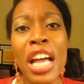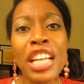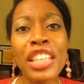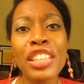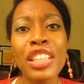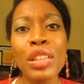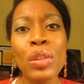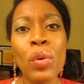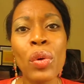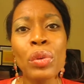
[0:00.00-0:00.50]

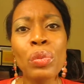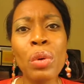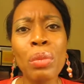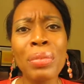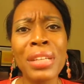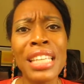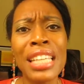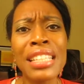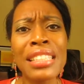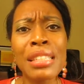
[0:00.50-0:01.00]
the Lord will
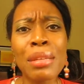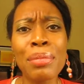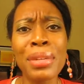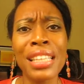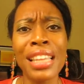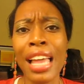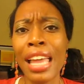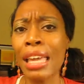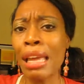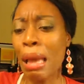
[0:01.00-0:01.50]
begin to be
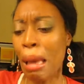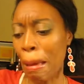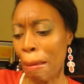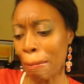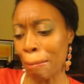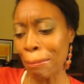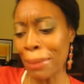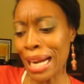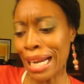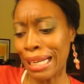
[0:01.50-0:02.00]
like,
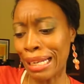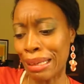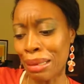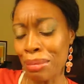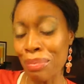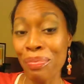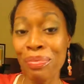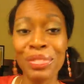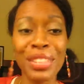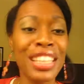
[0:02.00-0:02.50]

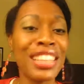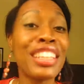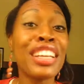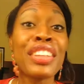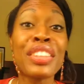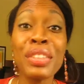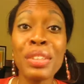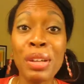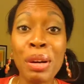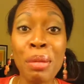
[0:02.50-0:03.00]
Bam, there
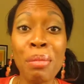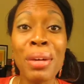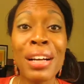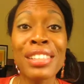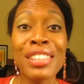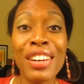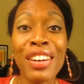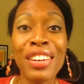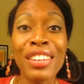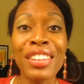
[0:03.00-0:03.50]
you go, my
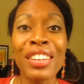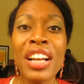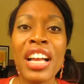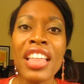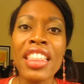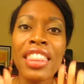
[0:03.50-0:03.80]
daughter.